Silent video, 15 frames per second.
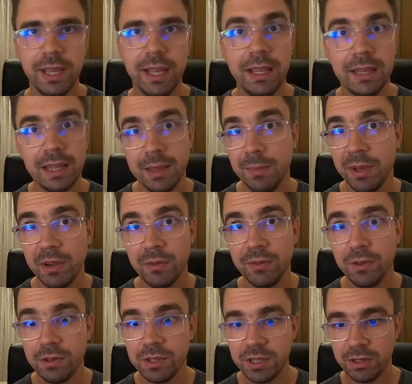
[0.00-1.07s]
It can be
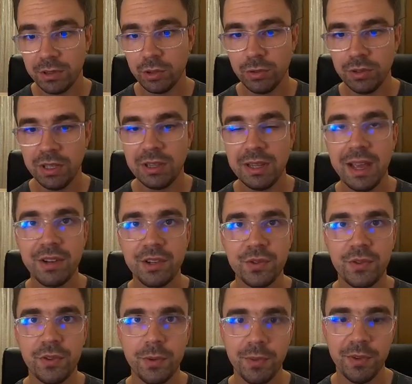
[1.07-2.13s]
confusing to detach
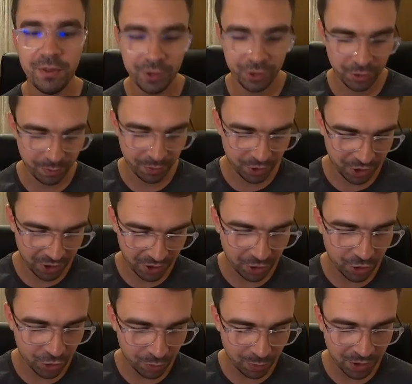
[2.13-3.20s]
from the virtual machine. It
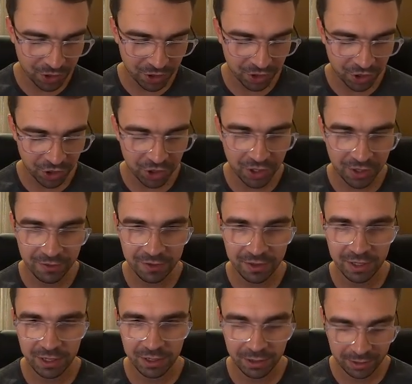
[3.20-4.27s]
should be just Shift
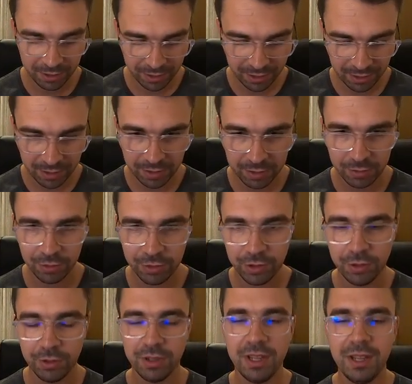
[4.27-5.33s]
tilde
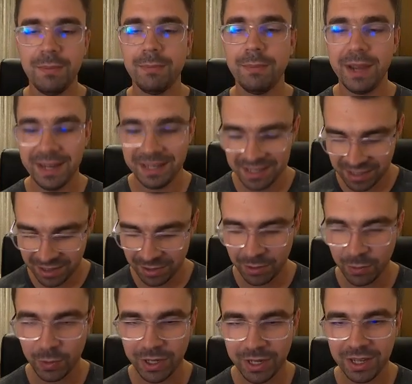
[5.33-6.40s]
Control D, but it's
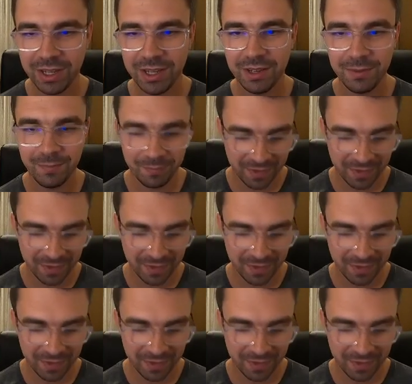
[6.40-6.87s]
not working.